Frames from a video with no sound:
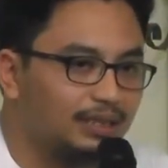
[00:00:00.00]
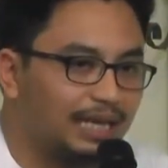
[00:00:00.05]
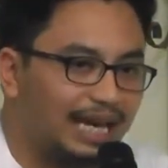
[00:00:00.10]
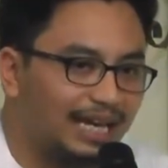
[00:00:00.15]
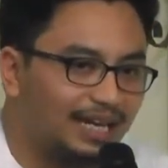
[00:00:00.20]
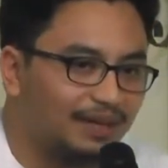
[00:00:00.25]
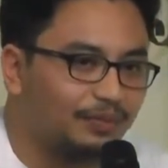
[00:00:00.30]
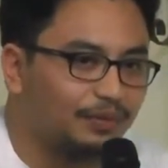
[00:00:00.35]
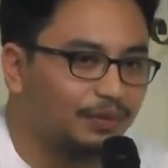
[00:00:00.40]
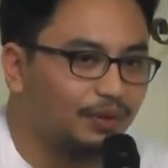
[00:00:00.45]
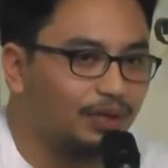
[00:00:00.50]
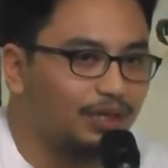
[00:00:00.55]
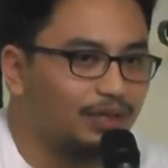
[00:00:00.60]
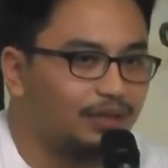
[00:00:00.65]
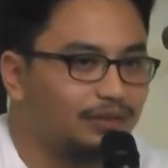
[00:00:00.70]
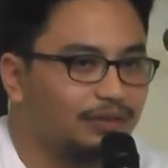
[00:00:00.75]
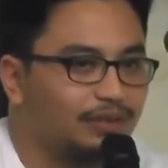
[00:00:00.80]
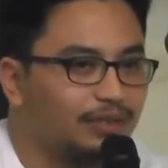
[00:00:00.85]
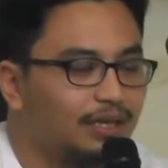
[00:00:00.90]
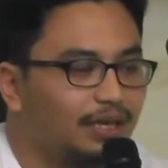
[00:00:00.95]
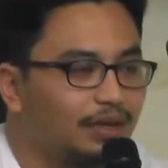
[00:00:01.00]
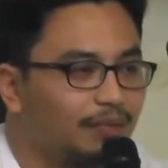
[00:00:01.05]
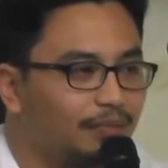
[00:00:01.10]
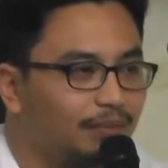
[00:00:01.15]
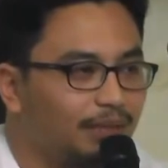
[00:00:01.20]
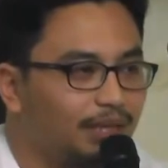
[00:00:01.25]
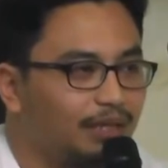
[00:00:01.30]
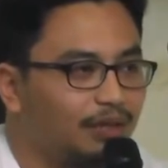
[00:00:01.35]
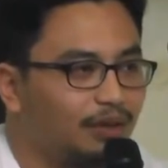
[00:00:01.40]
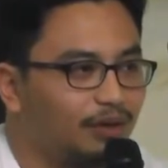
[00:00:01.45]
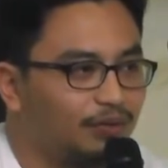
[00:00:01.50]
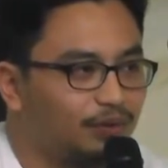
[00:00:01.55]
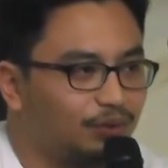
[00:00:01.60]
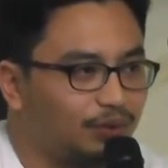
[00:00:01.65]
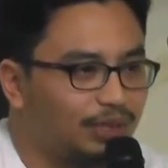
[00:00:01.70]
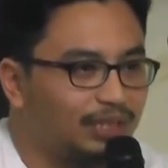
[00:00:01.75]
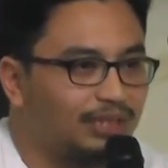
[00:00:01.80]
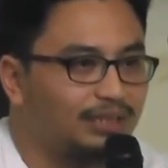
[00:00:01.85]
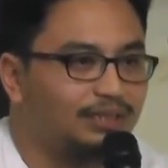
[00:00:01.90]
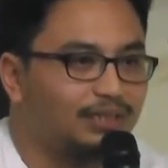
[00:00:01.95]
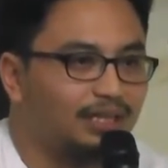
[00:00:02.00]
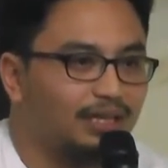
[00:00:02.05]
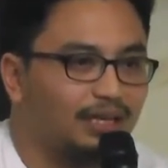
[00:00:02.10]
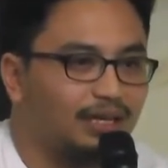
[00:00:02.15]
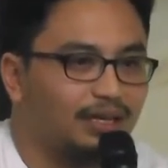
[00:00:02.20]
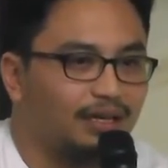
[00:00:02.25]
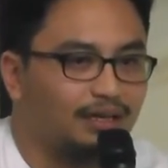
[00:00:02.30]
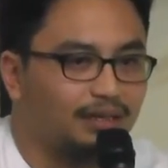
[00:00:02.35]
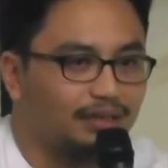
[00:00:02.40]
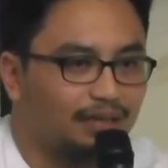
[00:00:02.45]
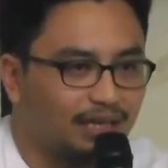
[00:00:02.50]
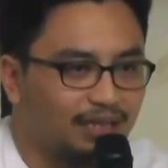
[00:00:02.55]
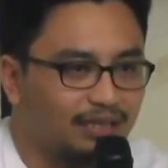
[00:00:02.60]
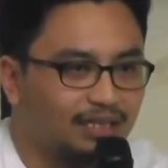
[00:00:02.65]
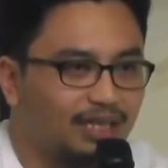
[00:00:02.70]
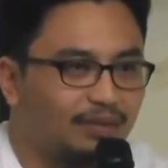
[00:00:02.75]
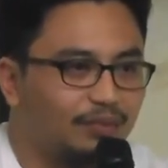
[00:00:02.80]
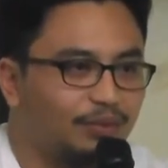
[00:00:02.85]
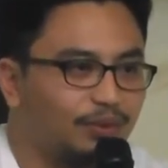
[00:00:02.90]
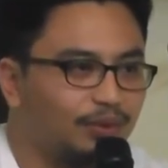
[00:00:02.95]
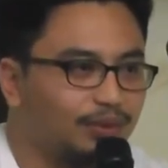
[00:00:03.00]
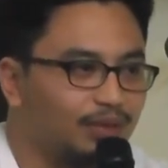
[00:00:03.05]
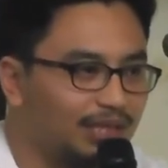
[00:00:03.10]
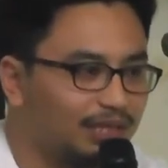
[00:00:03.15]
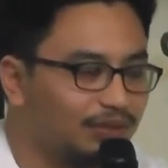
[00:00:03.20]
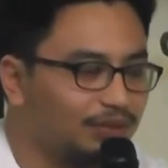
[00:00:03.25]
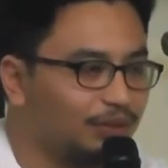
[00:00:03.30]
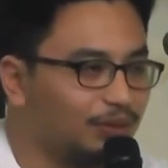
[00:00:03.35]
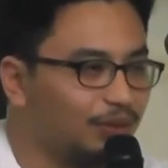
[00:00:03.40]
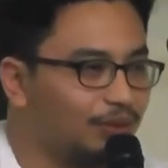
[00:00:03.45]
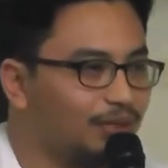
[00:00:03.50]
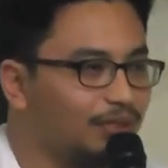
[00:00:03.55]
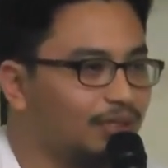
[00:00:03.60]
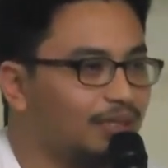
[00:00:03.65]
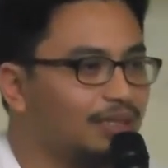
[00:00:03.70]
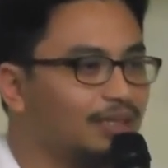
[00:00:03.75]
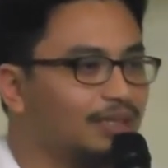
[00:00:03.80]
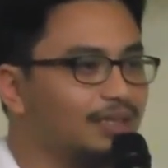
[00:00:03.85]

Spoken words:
Arab scholars, be it of Tunisia, Hadramaut, and so on.